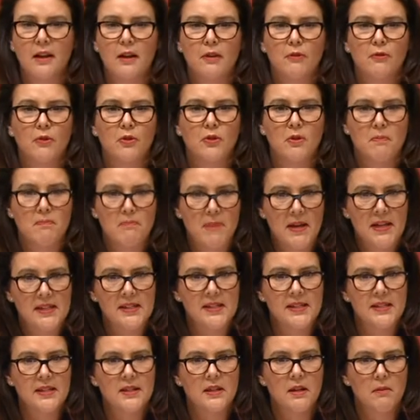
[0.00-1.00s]
for the
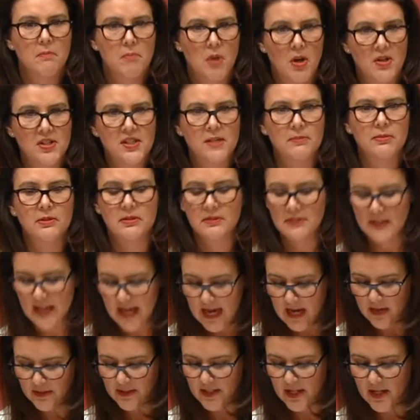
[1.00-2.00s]
best possible
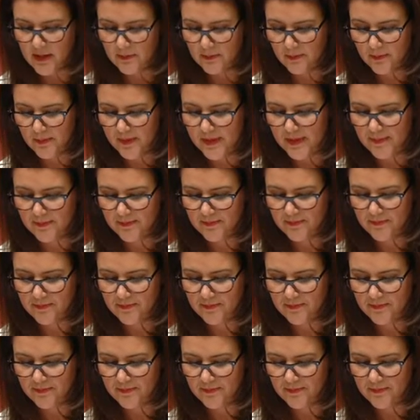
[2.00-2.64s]
outcomes.